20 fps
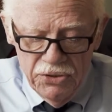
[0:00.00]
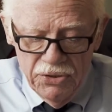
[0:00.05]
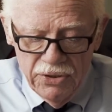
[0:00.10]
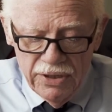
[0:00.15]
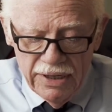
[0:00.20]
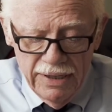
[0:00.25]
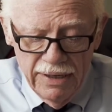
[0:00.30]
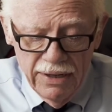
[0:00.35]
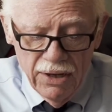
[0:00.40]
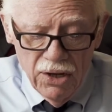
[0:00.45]
You
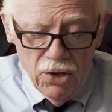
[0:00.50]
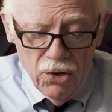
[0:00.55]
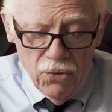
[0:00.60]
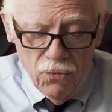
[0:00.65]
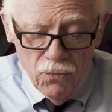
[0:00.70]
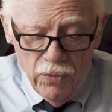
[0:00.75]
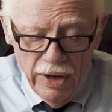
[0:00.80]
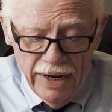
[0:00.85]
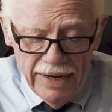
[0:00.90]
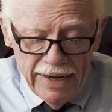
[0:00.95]
can
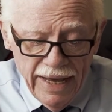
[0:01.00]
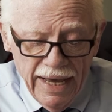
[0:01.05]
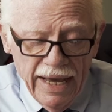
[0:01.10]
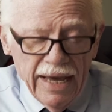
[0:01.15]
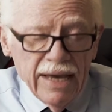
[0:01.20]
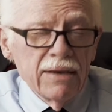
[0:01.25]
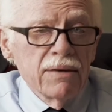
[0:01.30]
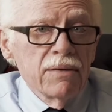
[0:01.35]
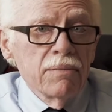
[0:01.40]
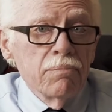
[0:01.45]
rent
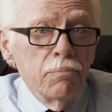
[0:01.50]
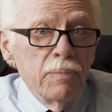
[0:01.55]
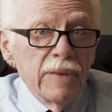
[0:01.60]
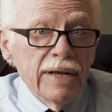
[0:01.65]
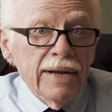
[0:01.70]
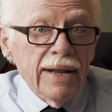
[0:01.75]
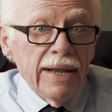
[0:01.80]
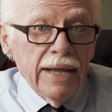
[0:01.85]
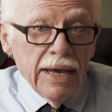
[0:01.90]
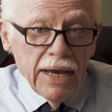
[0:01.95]
a
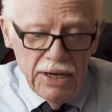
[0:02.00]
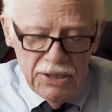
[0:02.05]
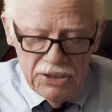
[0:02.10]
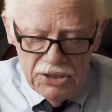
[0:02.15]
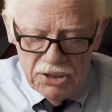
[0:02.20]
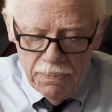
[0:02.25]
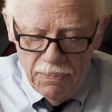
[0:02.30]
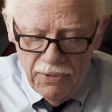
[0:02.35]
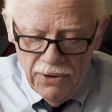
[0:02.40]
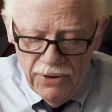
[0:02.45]

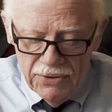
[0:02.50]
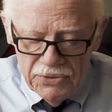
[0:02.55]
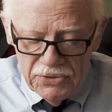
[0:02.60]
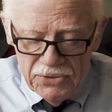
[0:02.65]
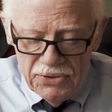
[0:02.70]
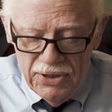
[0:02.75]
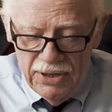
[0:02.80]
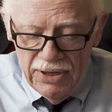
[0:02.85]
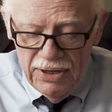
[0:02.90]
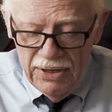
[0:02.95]
middle-aged
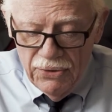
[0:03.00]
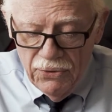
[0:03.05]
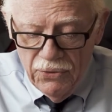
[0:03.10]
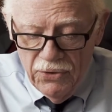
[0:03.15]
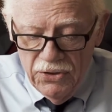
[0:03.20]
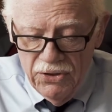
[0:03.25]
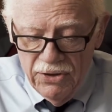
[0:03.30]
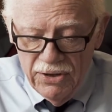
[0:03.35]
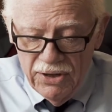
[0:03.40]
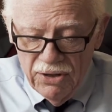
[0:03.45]
person or
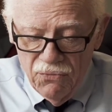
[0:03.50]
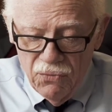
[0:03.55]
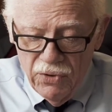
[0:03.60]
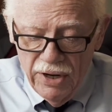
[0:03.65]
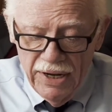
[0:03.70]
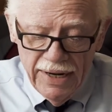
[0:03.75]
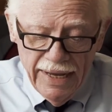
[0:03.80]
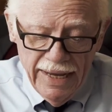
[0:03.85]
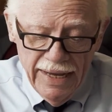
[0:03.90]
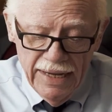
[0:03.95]
you can
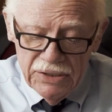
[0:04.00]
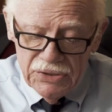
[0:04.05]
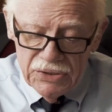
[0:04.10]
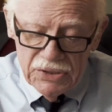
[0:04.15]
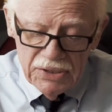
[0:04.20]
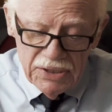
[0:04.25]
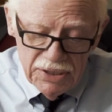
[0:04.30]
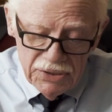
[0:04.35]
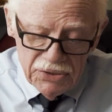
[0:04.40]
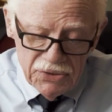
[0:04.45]
rent a
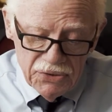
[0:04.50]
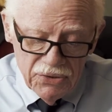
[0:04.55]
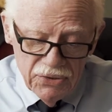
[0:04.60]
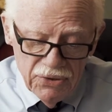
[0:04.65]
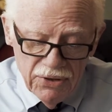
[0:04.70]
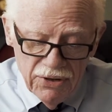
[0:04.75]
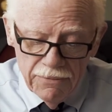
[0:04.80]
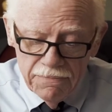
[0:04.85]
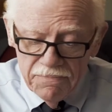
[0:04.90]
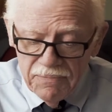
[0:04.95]

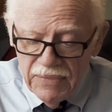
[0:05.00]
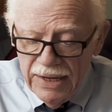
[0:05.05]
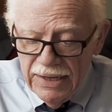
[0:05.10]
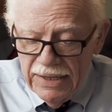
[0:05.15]
sister.